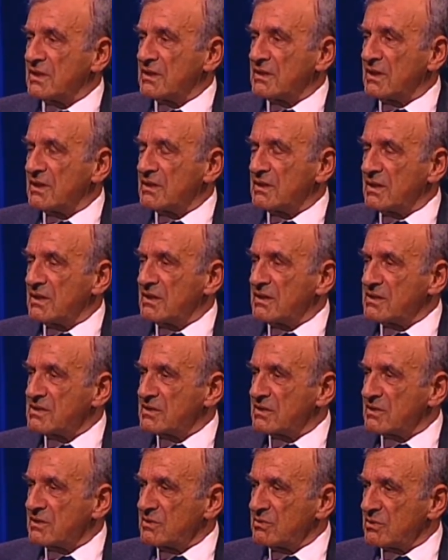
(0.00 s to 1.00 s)
in, in
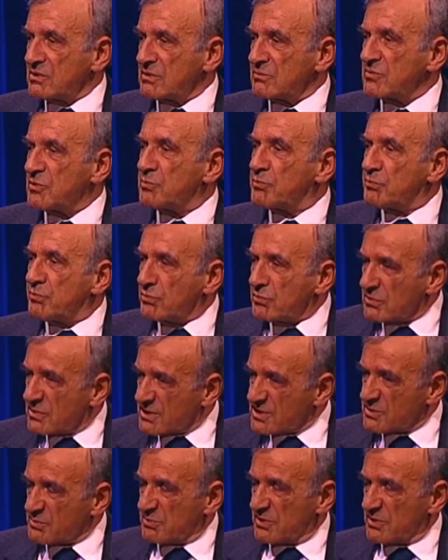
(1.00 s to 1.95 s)
Eastern Europe, the poorest